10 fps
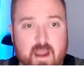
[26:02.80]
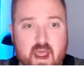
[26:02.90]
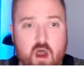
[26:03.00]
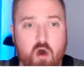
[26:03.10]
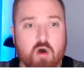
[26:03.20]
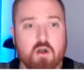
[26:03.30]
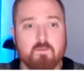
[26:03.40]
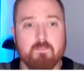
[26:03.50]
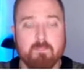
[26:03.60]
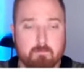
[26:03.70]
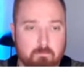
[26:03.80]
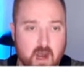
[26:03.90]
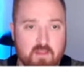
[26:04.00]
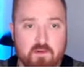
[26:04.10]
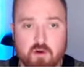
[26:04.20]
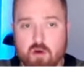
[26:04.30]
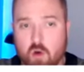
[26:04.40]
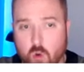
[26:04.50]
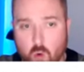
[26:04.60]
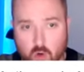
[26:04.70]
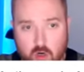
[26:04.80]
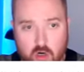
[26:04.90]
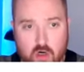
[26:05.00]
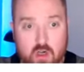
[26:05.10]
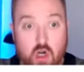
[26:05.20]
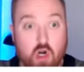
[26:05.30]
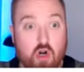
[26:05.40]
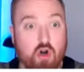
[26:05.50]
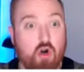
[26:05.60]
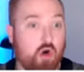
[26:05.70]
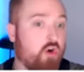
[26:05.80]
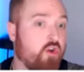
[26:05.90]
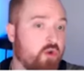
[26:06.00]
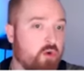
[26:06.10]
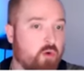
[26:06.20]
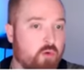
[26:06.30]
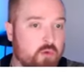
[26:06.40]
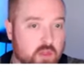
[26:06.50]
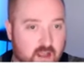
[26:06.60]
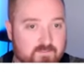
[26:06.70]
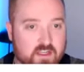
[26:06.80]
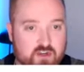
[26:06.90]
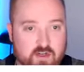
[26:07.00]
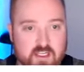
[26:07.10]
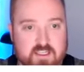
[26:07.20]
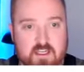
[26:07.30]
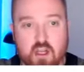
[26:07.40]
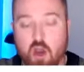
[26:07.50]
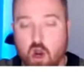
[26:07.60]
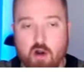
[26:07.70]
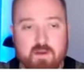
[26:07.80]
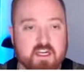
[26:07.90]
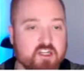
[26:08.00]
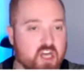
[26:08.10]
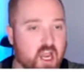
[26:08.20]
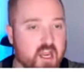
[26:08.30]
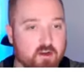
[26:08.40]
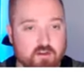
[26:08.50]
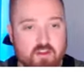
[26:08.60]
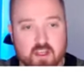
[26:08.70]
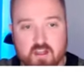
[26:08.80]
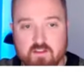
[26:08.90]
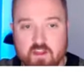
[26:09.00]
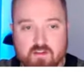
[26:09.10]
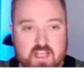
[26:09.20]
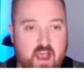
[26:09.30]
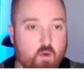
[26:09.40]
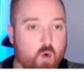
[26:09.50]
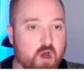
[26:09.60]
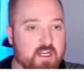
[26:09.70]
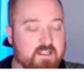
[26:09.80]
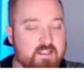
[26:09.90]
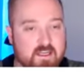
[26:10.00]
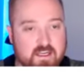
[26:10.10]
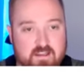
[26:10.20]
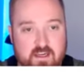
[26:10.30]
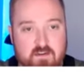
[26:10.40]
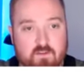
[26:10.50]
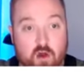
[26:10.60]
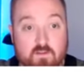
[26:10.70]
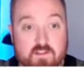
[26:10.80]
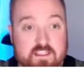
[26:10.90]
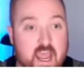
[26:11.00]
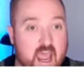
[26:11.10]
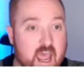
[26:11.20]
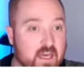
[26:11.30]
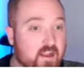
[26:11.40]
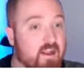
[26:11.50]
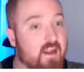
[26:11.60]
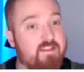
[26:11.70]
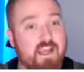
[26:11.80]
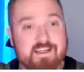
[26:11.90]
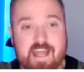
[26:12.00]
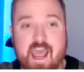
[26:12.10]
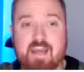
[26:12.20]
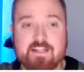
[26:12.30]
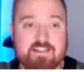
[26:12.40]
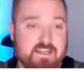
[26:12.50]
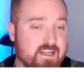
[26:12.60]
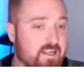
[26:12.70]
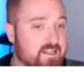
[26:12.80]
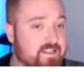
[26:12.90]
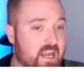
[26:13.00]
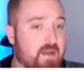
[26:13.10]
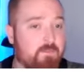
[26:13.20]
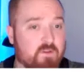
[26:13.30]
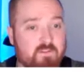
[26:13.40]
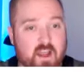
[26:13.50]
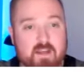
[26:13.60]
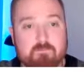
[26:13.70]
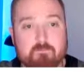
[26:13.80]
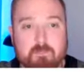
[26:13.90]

about mother or her new love interest harming a child, there's that one incident that involves dad, and that dad incident gets amplified.